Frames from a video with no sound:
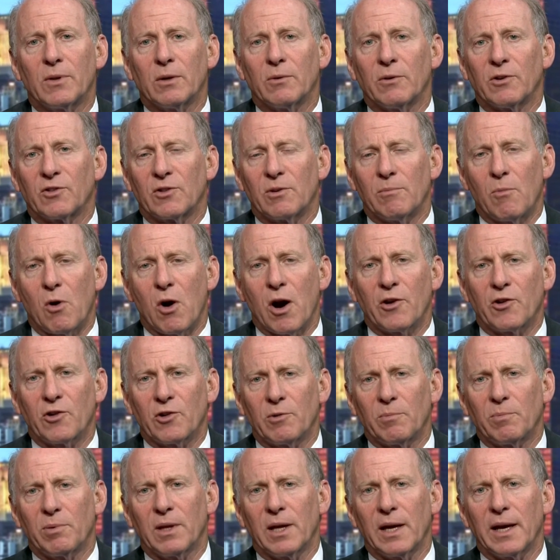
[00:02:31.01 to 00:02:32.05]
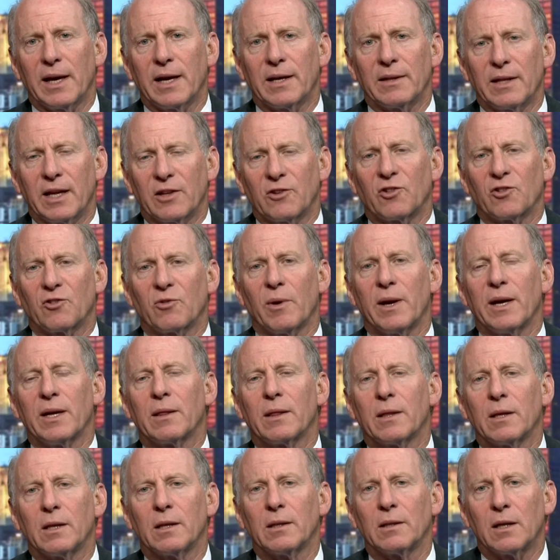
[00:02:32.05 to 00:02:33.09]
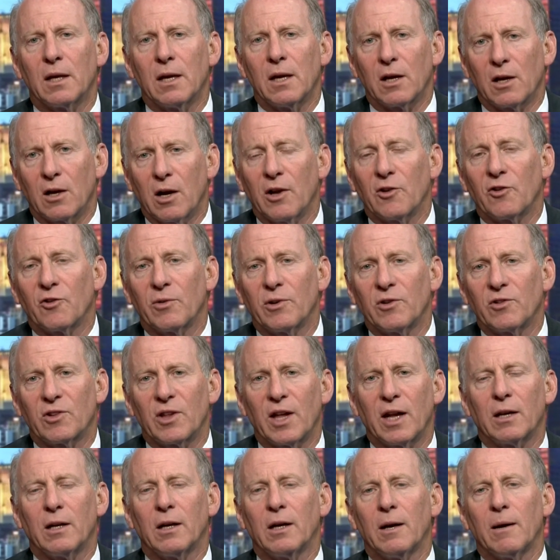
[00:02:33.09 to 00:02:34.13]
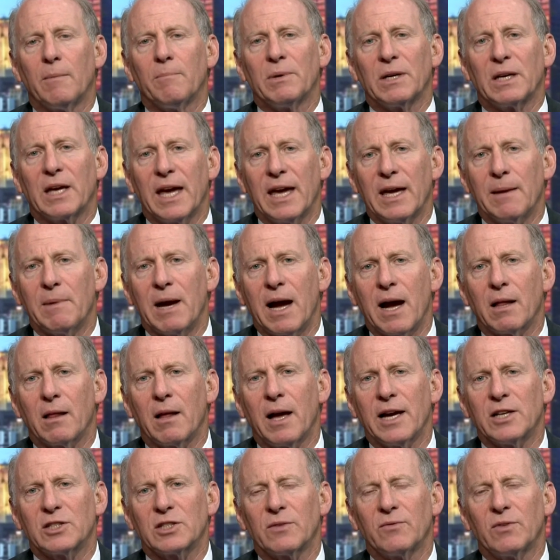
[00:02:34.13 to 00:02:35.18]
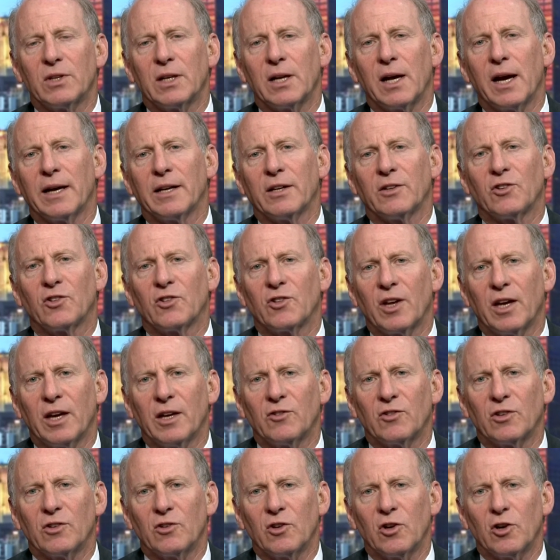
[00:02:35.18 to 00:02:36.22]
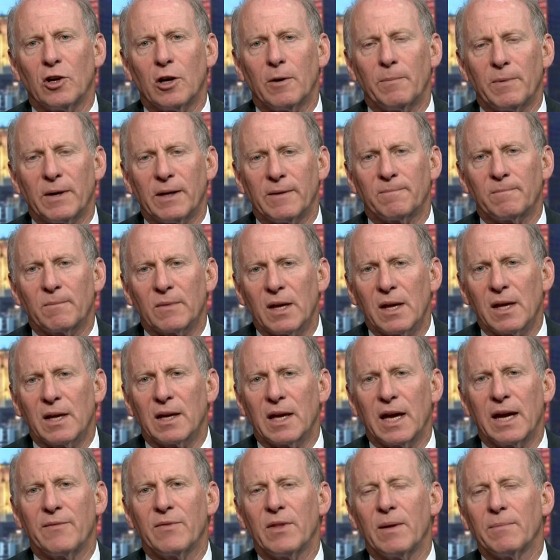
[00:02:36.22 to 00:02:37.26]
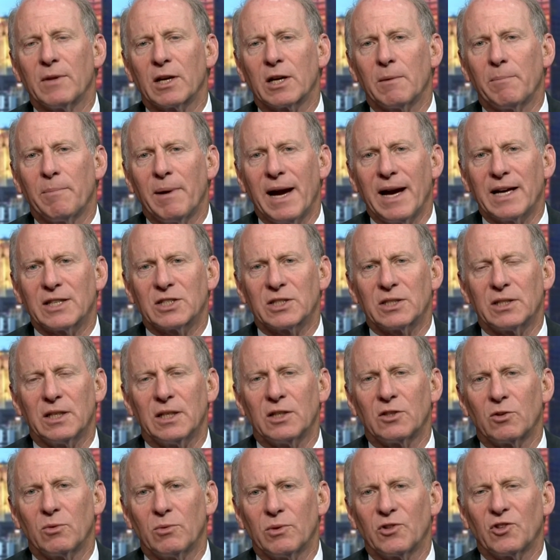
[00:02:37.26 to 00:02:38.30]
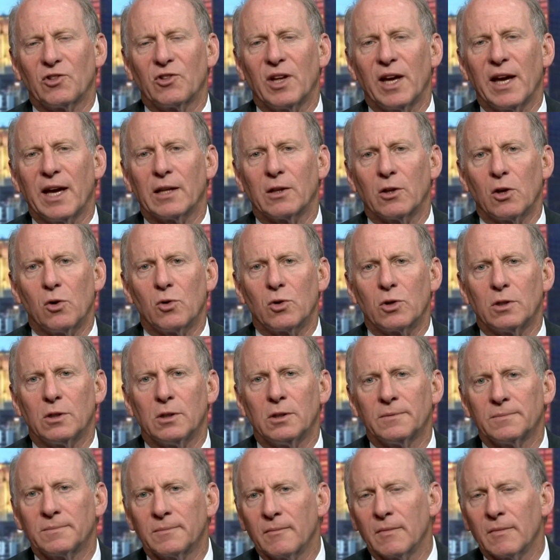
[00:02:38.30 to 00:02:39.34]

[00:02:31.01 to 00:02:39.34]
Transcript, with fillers: There was the Marshall Plan that strengthened countries that uh, became allies of the United States and Europe and gave them the capacity to withstand local